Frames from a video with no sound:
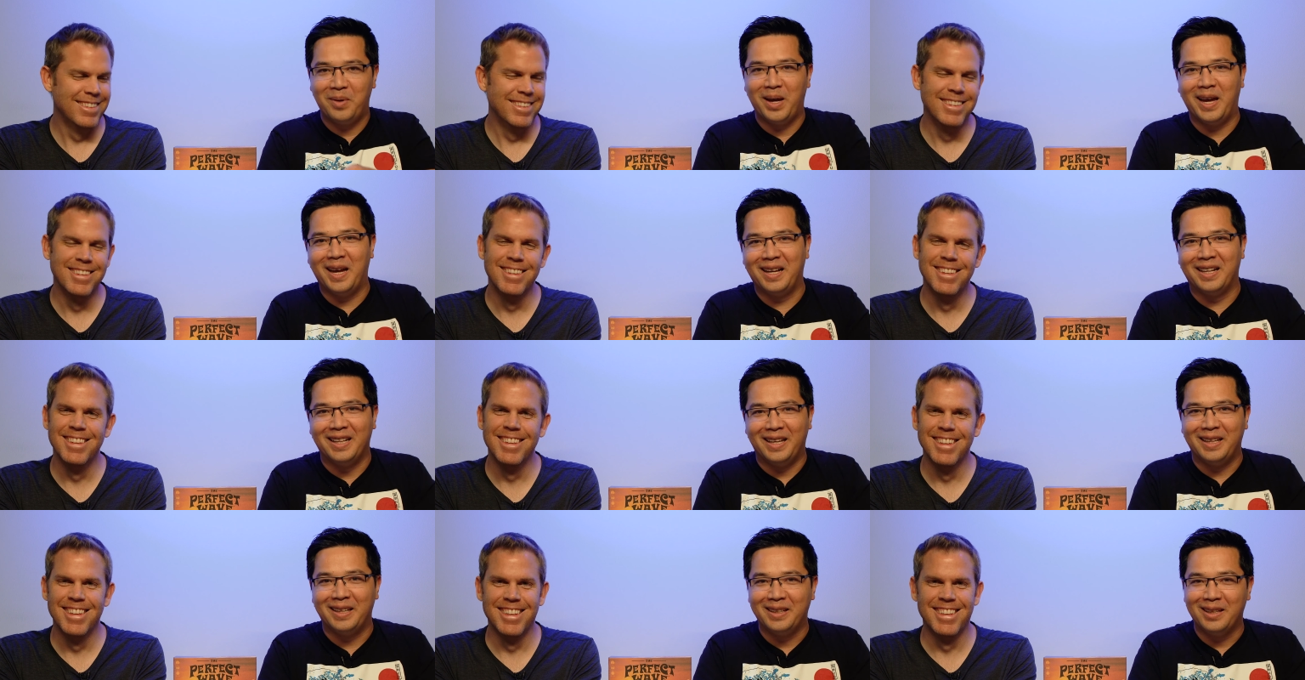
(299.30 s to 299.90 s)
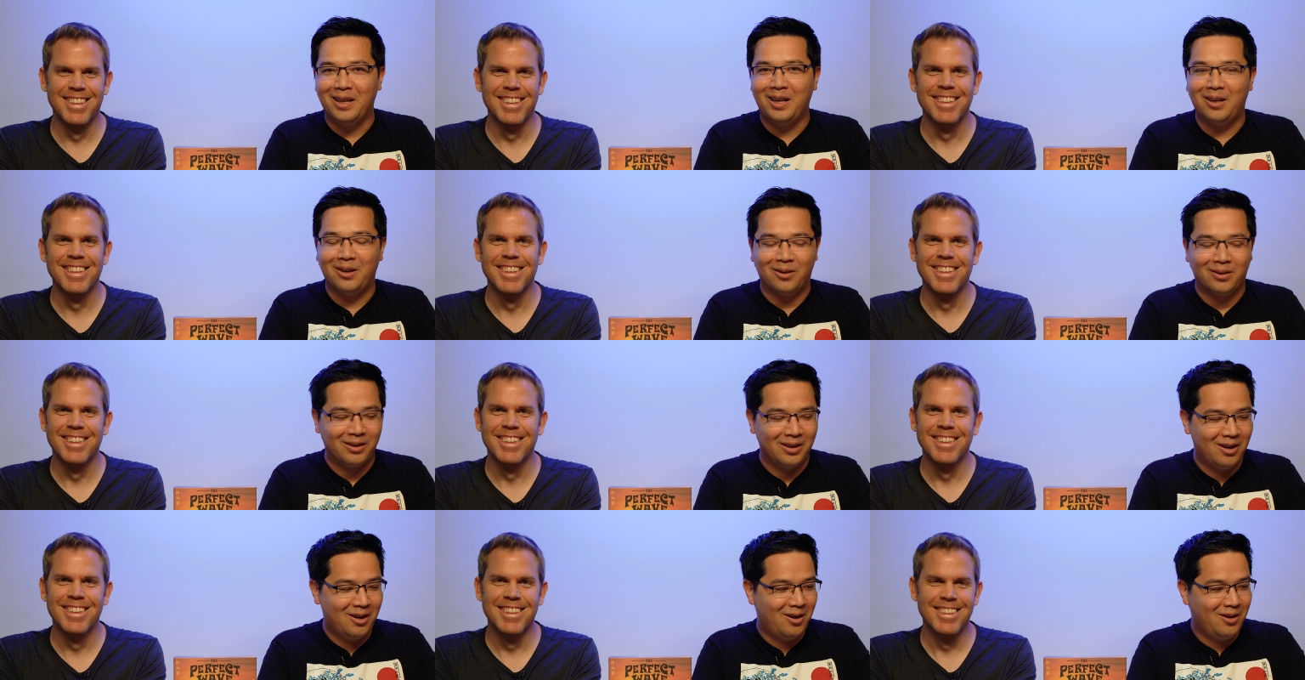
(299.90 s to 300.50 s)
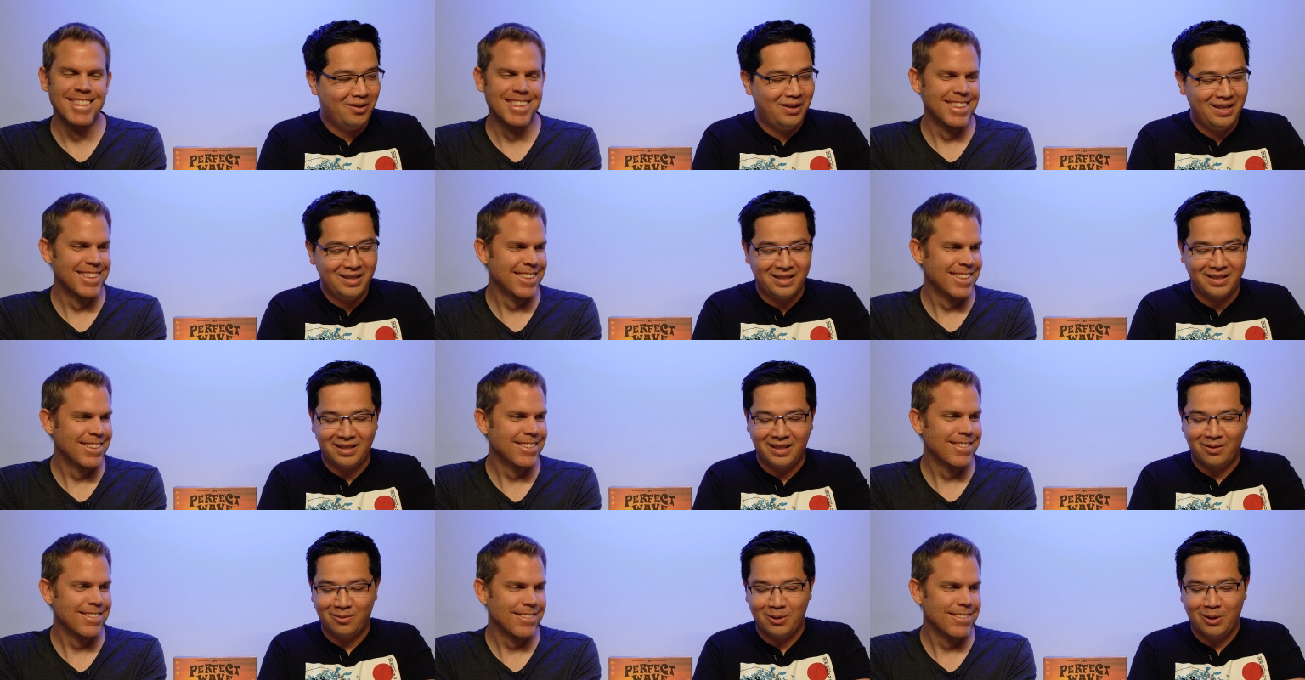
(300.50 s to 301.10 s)
Speaker 1: back, like, oh, all this, and
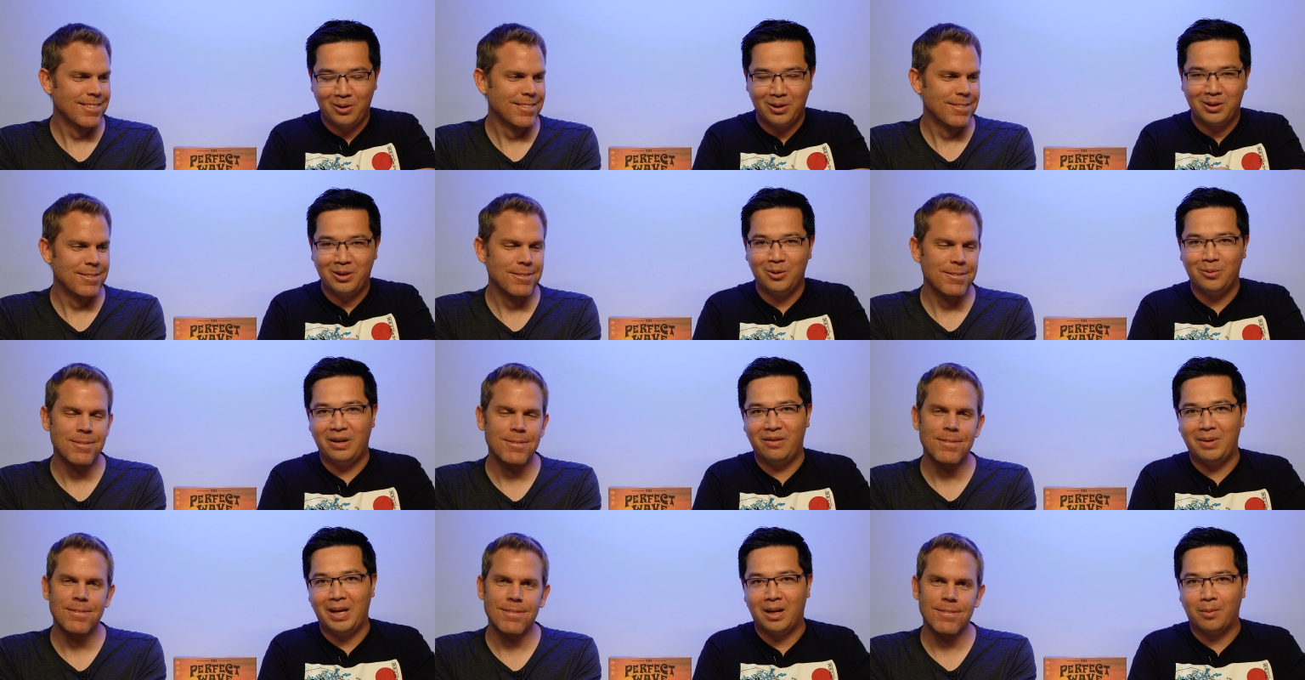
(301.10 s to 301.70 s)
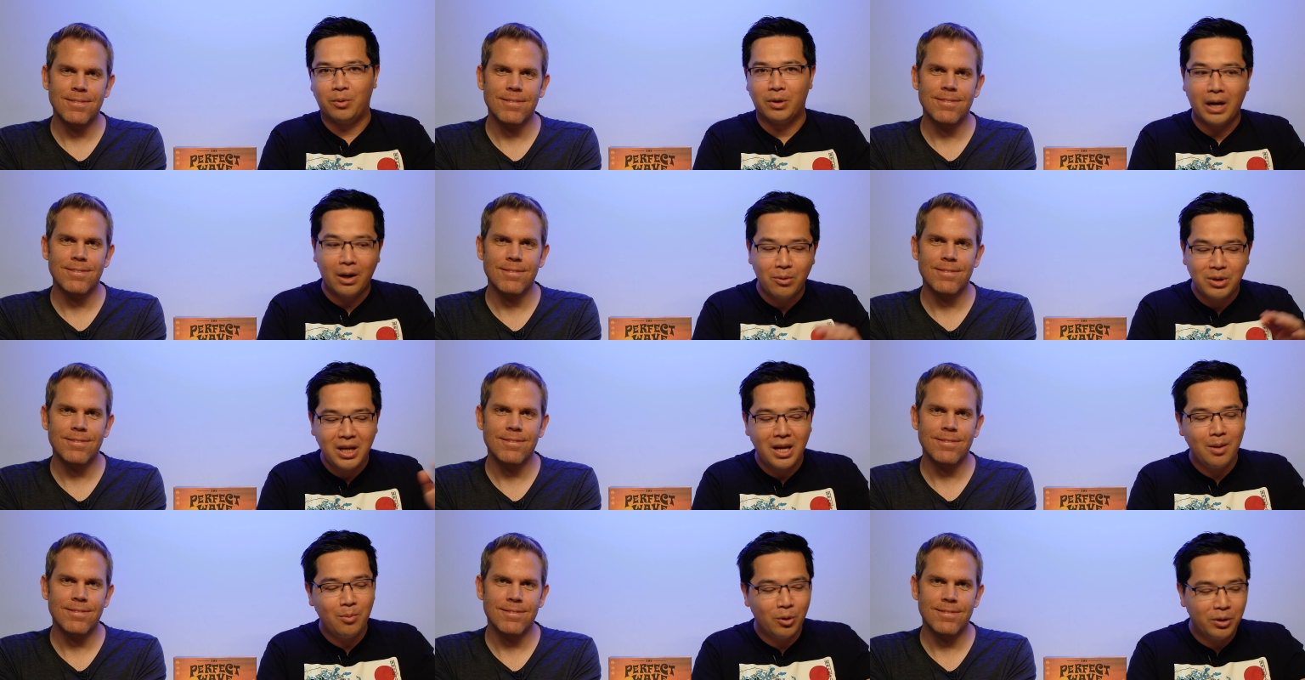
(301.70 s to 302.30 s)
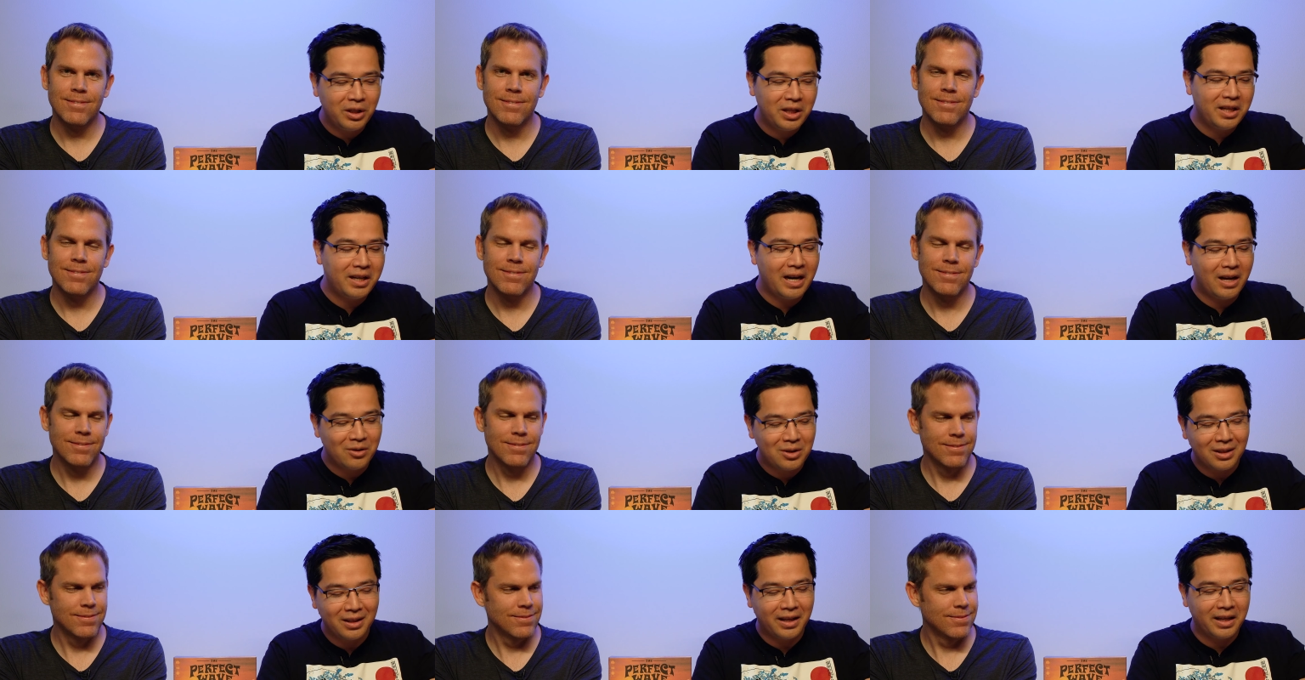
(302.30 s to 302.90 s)
then rode a two wave back. But I was able to get out
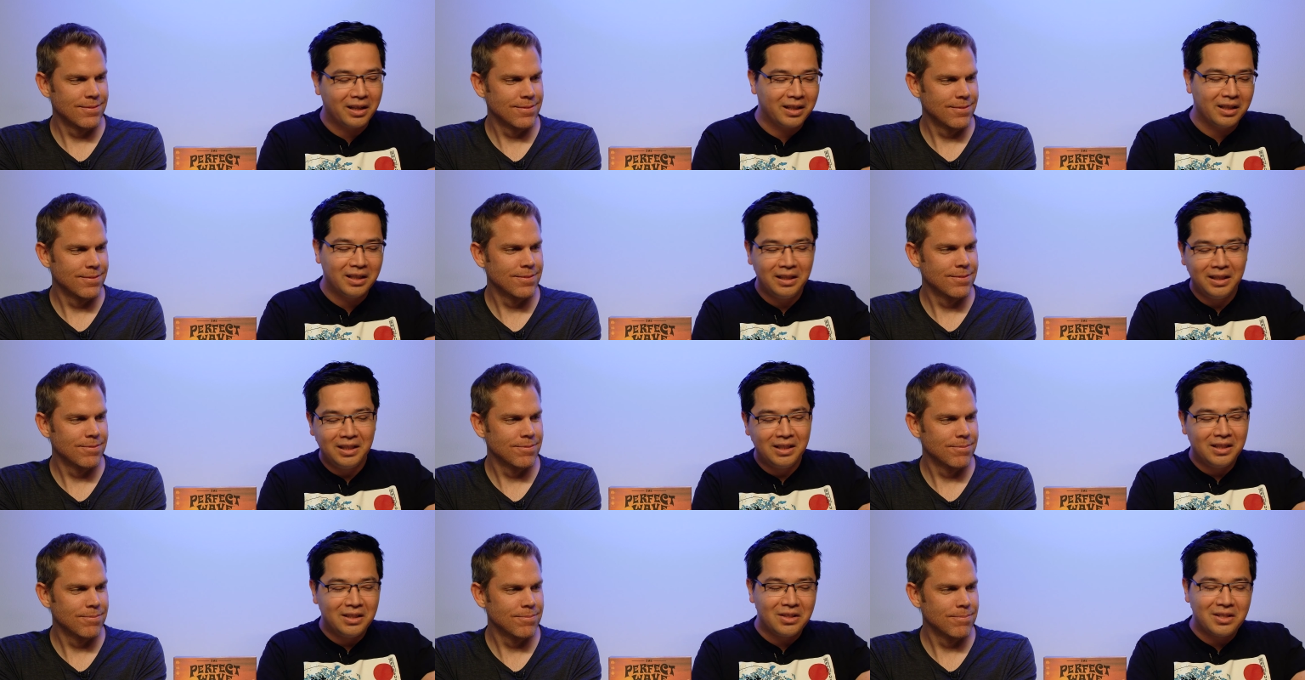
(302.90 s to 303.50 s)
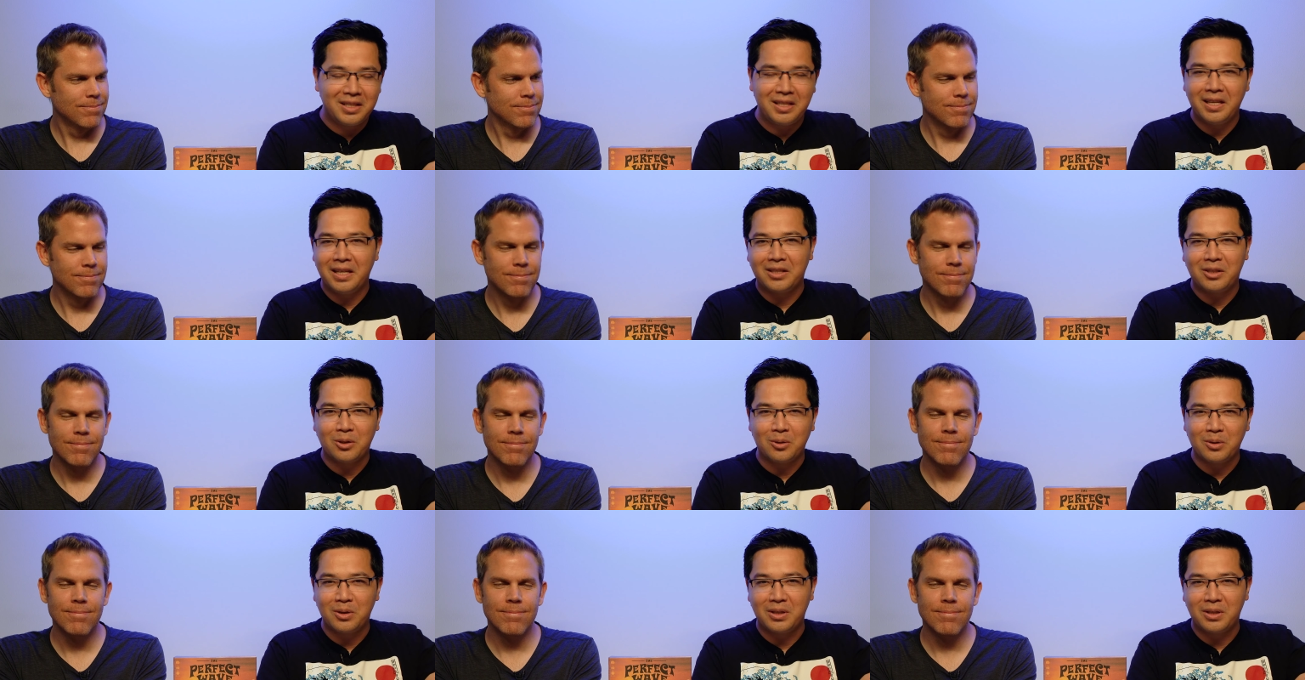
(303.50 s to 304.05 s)
to like six or